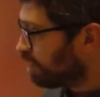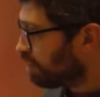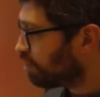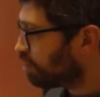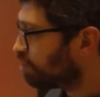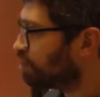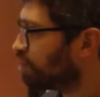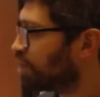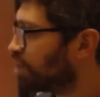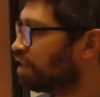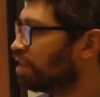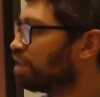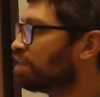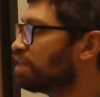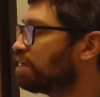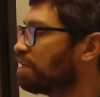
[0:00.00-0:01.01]
energy
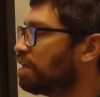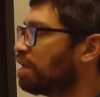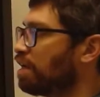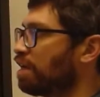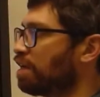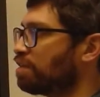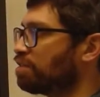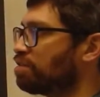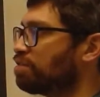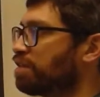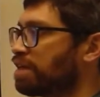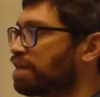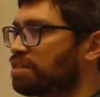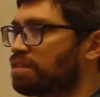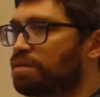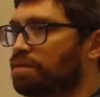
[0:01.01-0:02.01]
to that
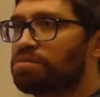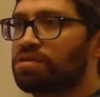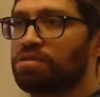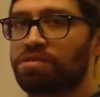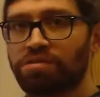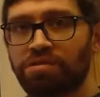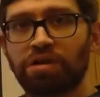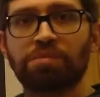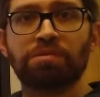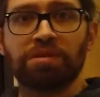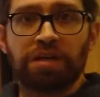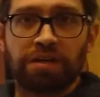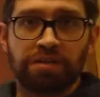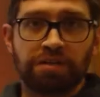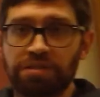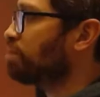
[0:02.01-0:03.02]
substance, thermal
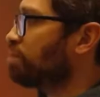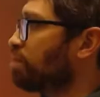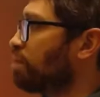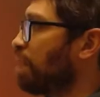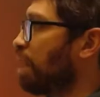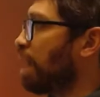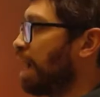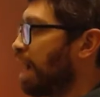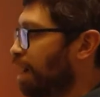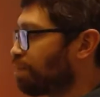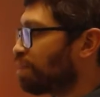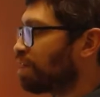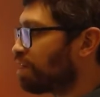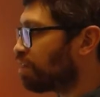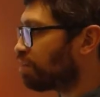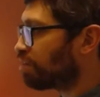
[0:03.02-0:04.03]
energy. I happen to
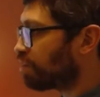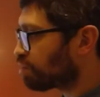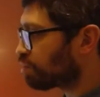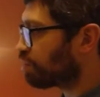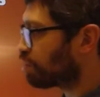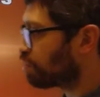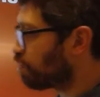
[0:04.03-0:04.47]
know this one is